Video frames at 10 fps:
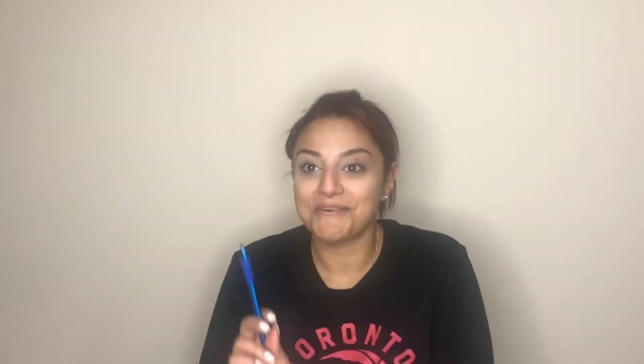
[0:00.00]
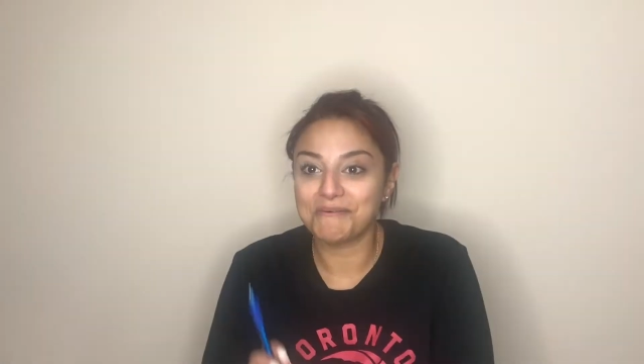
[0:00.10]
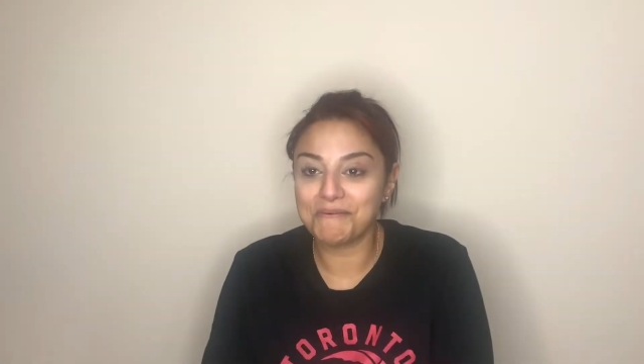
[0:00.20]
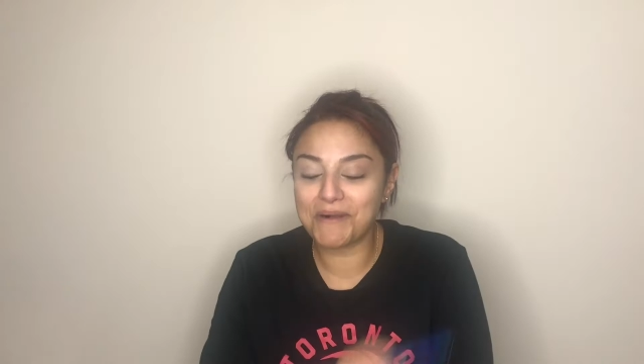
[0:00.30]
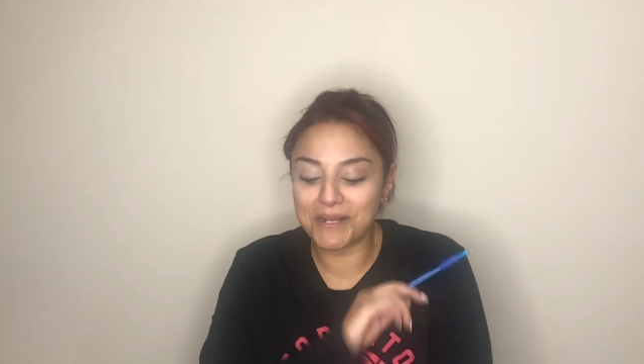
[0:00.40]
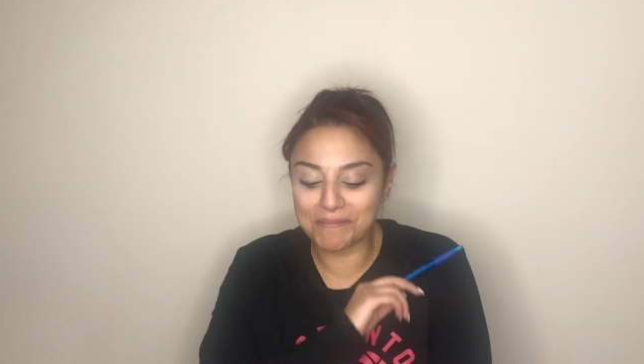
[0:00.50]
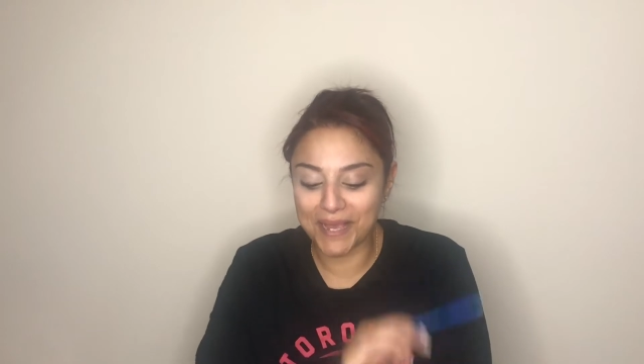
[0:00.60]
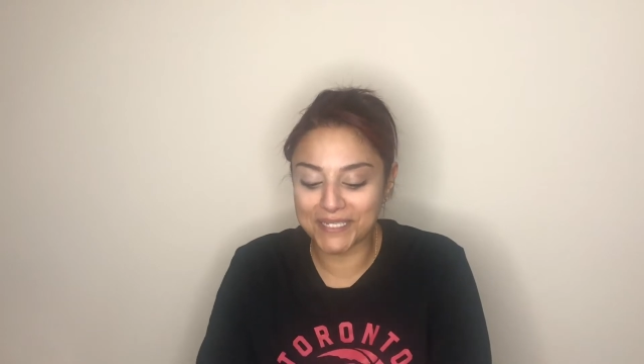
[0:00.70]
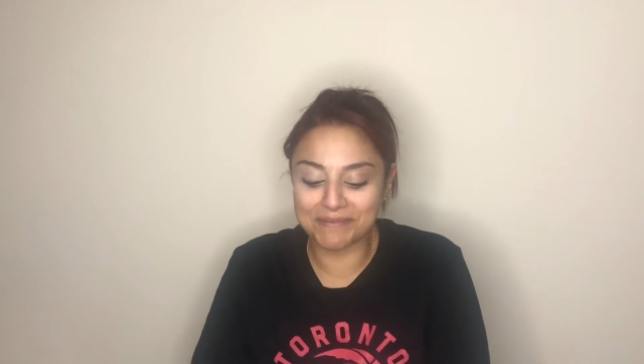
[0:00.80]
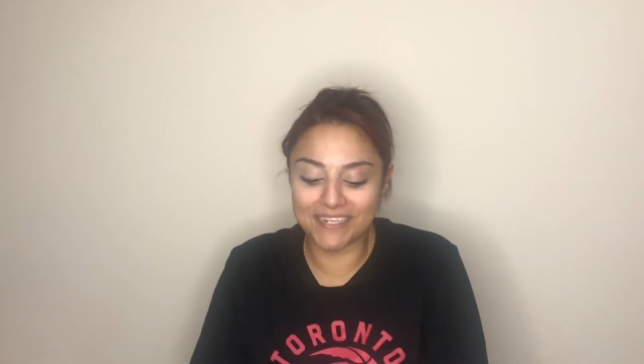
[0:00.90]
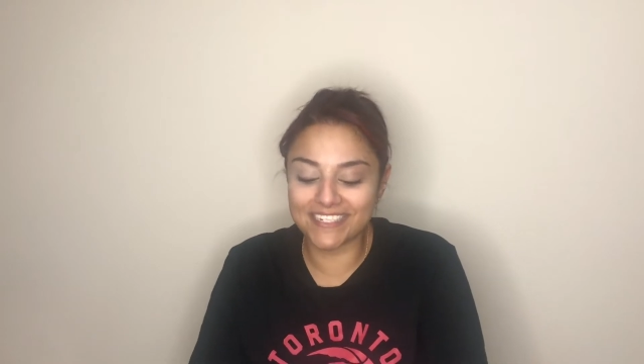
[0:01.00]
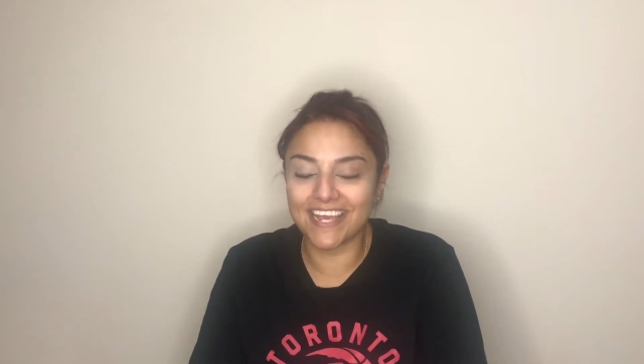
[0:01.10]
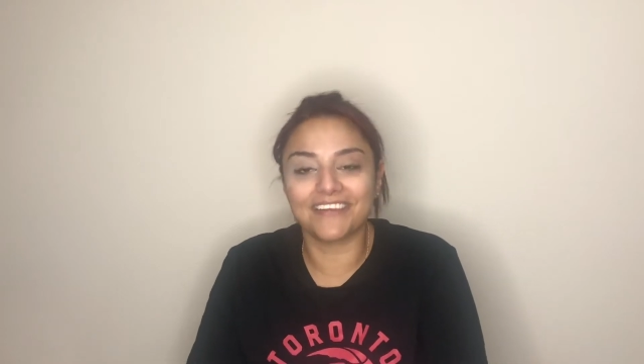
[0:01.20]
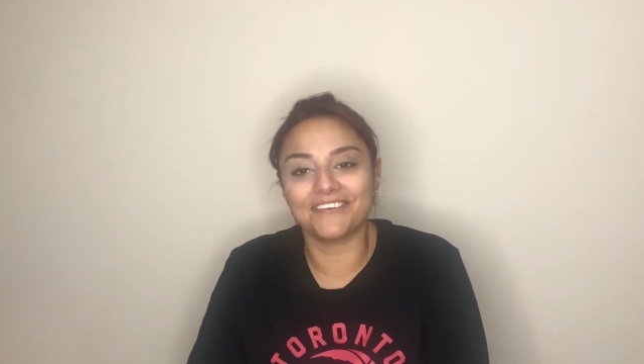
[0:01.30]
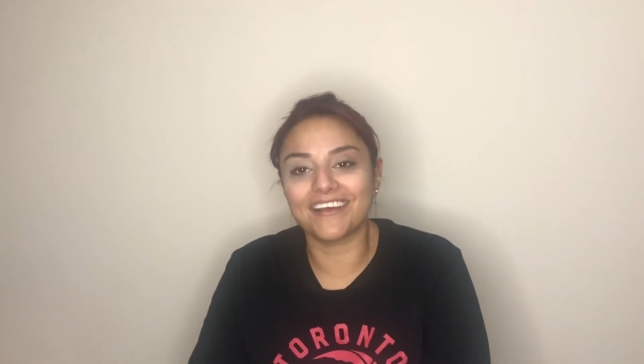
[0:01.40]
Welcome back to my
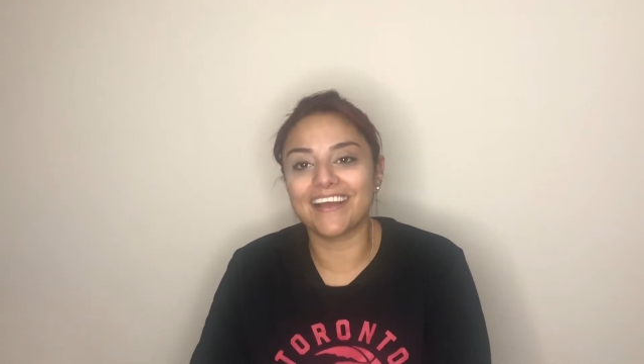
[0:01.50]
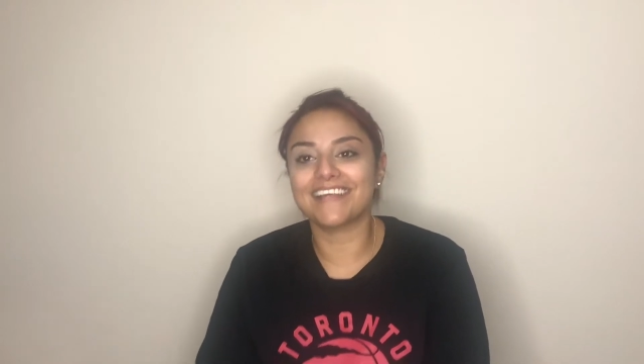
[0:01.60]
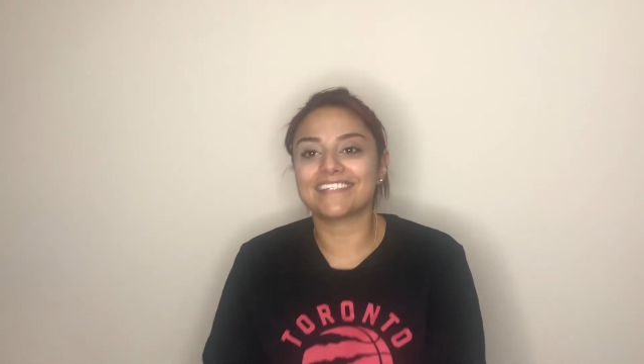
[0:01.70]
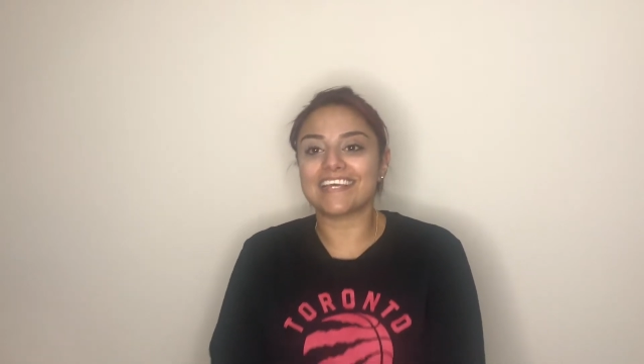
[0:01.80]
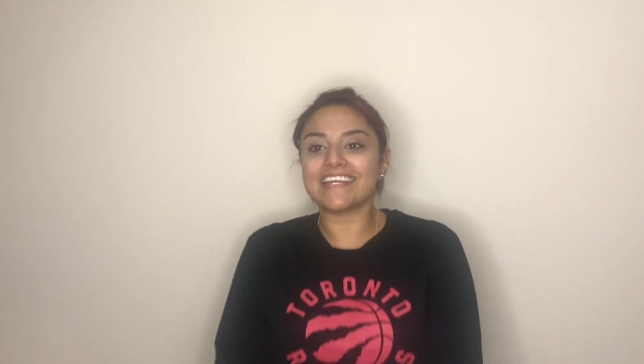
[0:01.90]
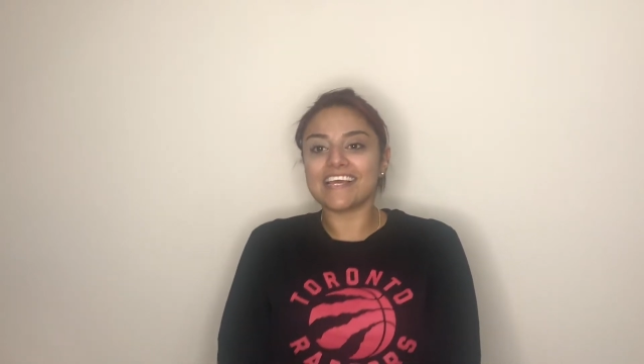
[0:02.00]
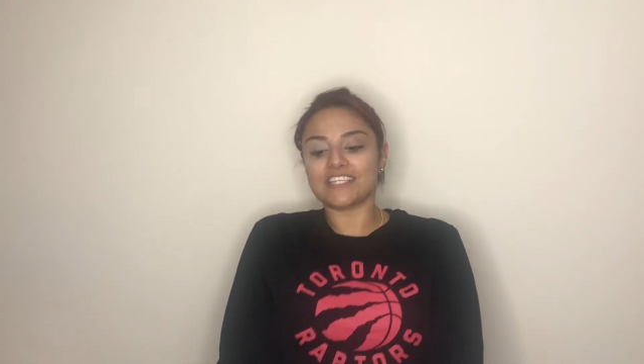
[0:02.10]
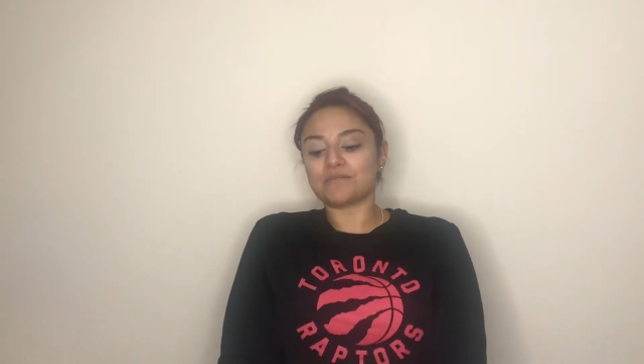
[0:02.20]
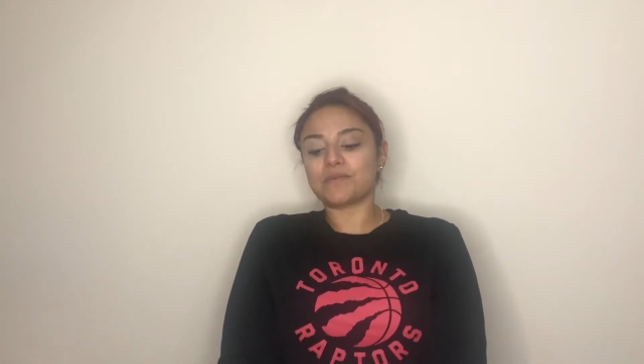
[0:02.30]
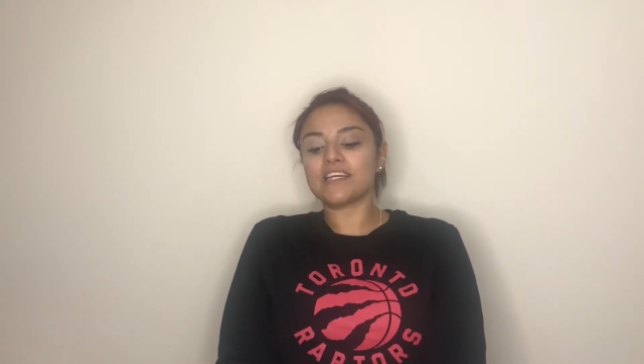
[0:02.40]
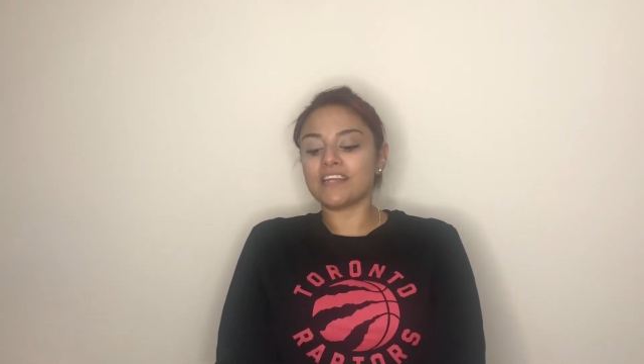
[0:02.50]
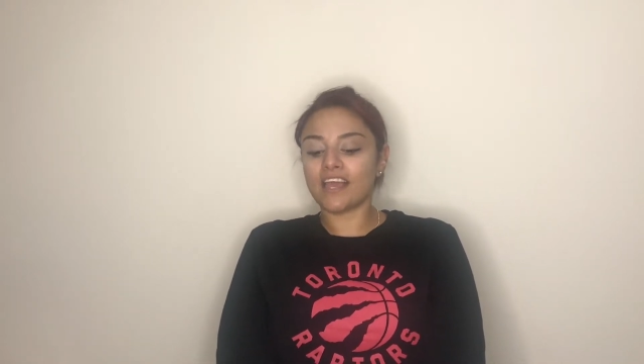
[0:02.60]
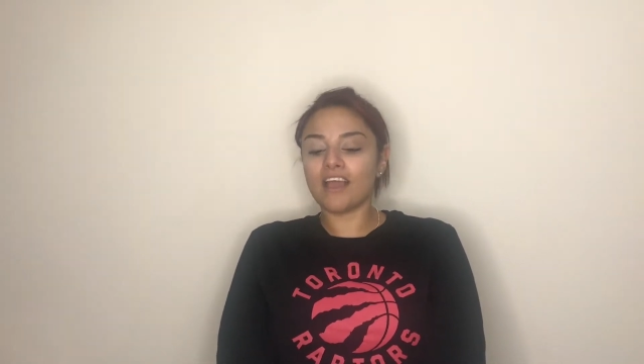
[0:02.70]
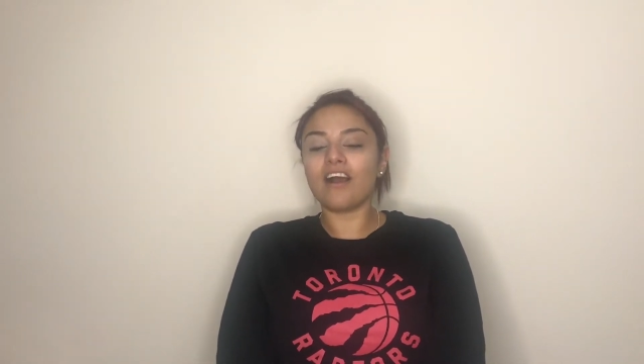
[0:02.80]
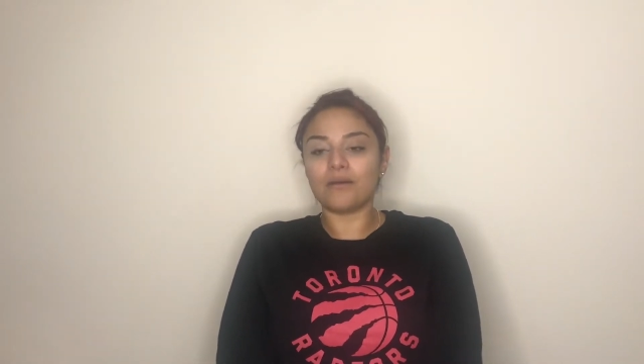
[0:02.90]
channel, guys. It has been
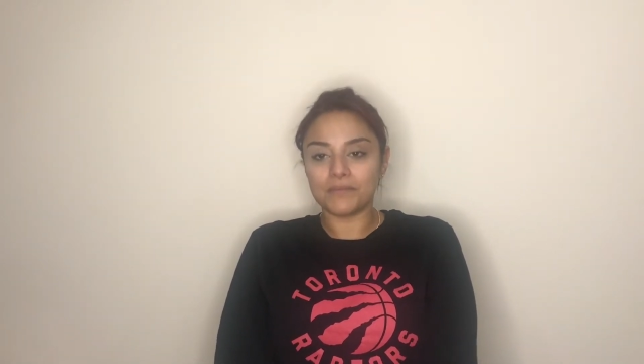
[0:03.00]
a hot